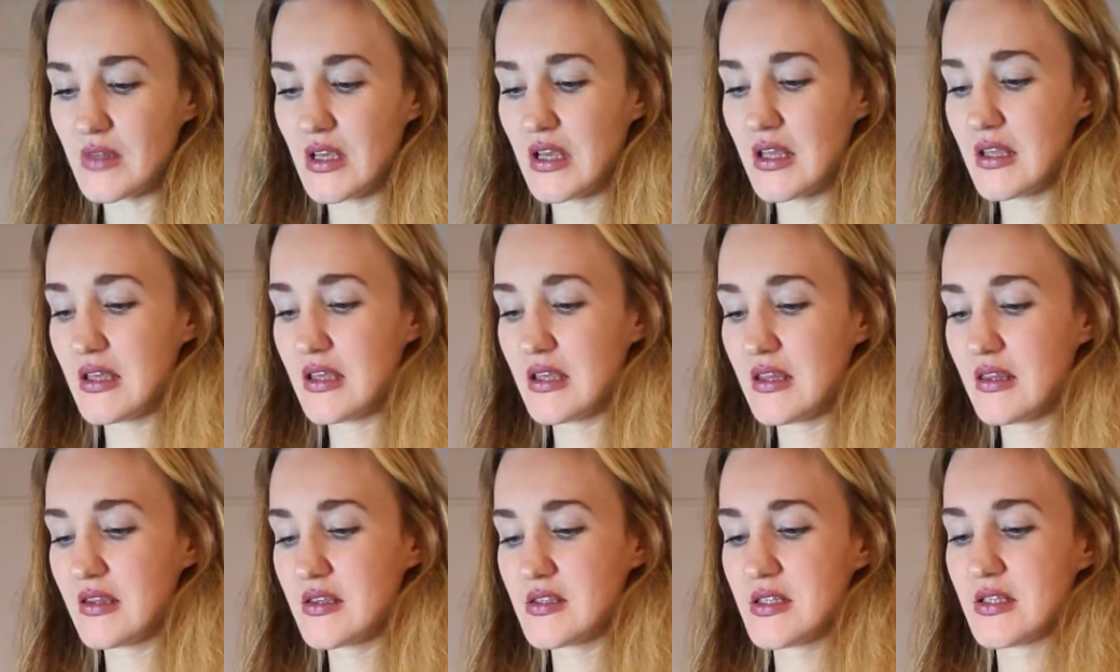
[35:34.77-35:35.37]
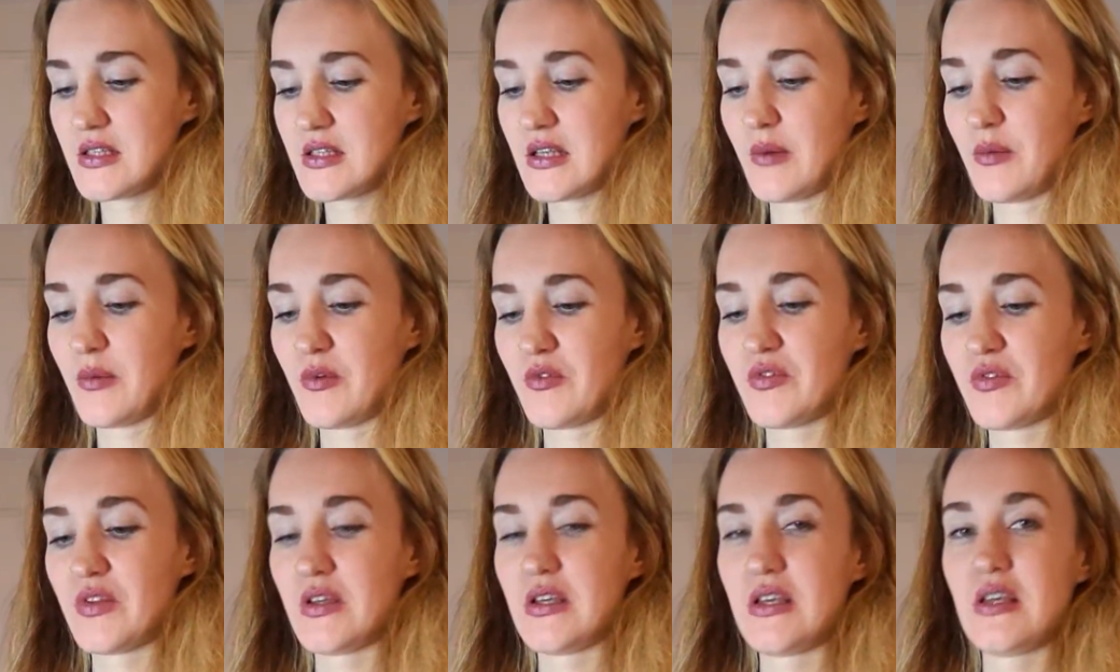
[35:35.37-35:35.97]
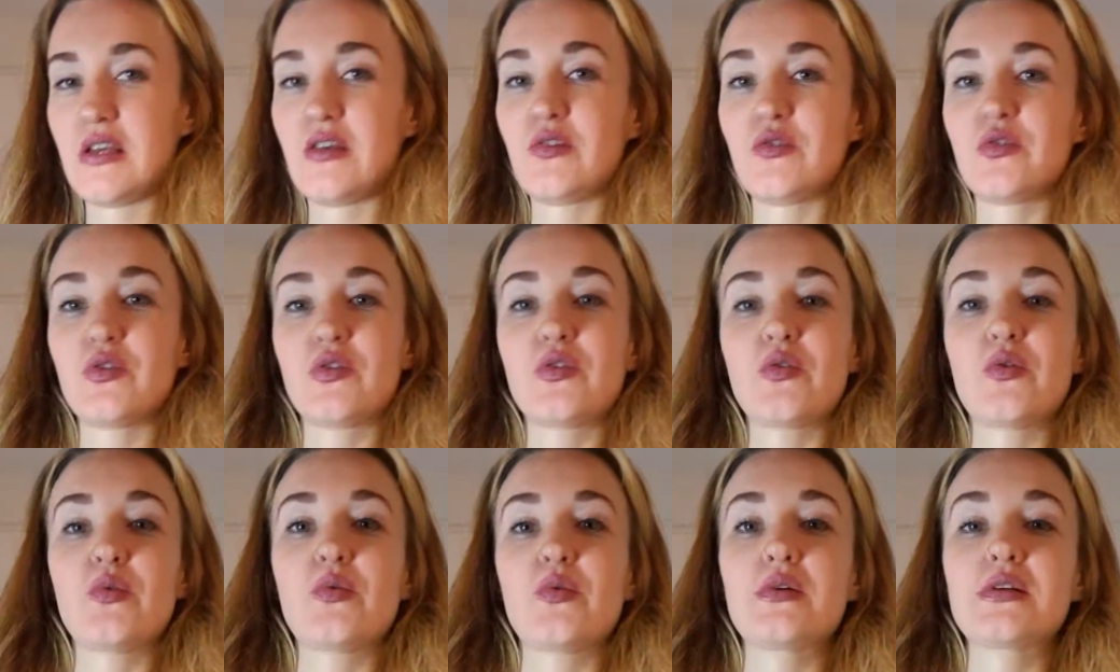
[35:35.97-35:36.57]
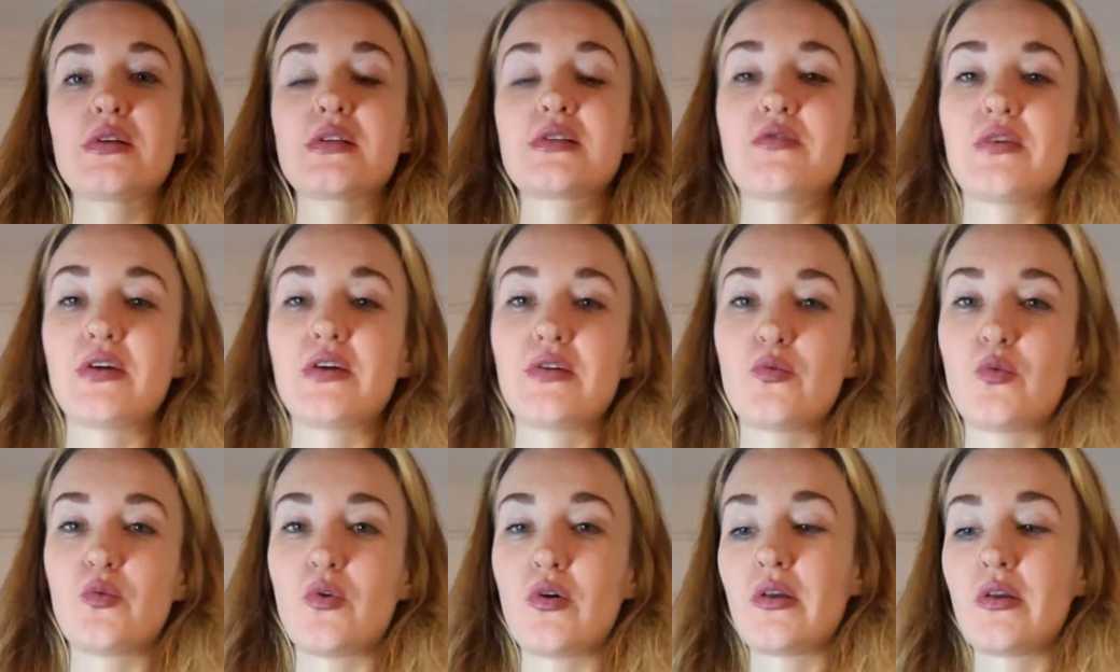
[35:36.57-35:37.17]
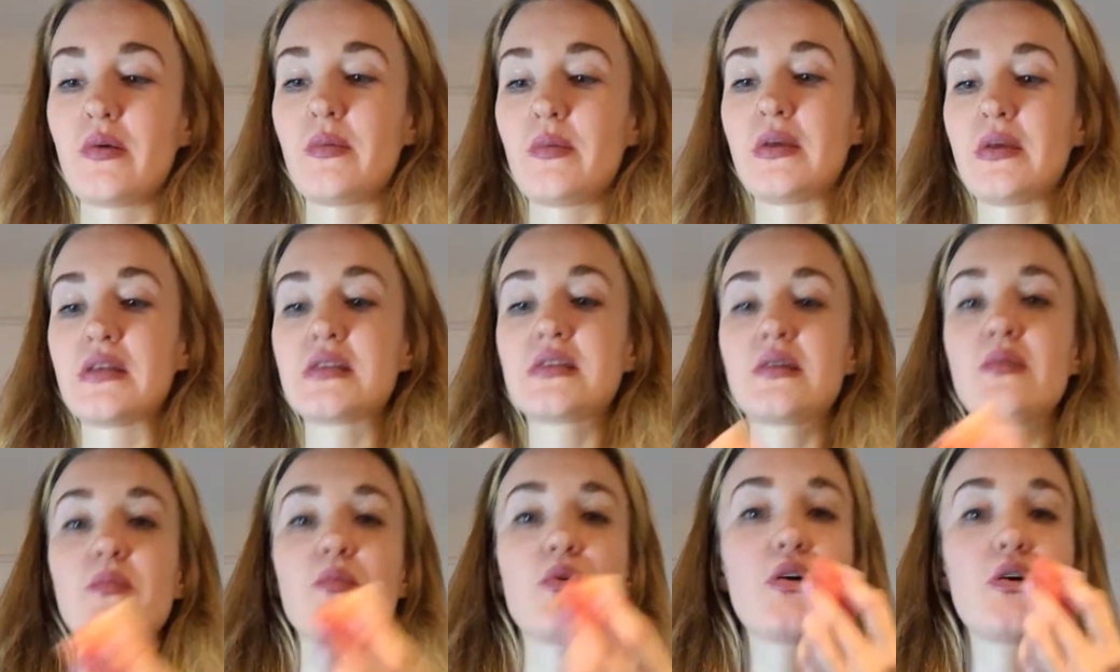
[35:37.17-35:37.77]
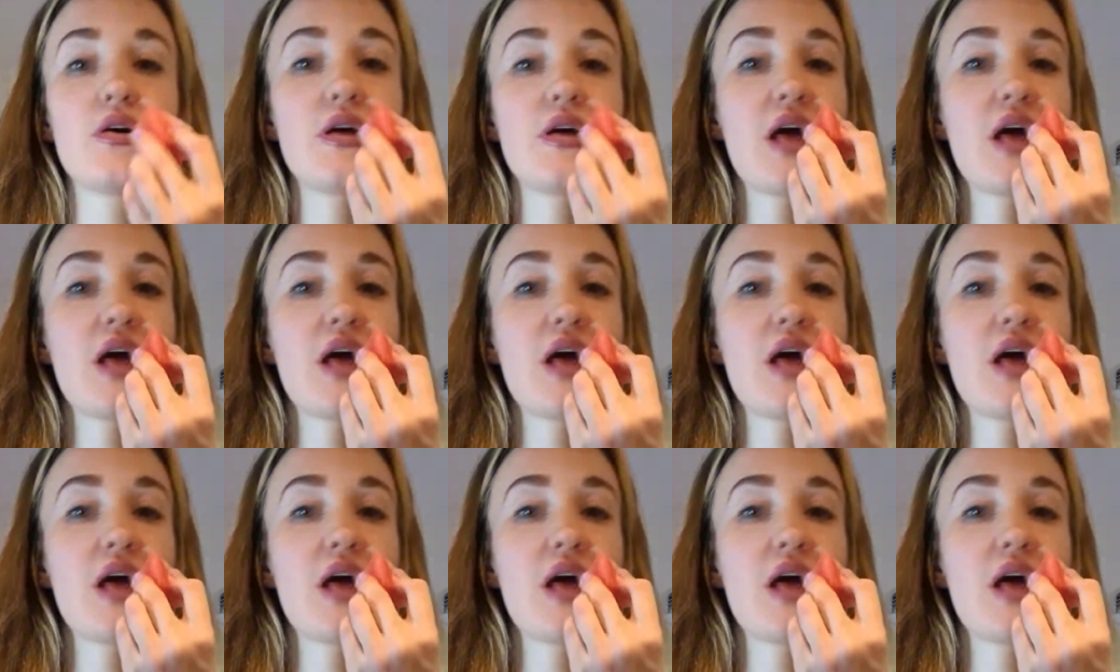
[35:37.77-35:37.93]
in this time of the year you don't always find watermelons anymore.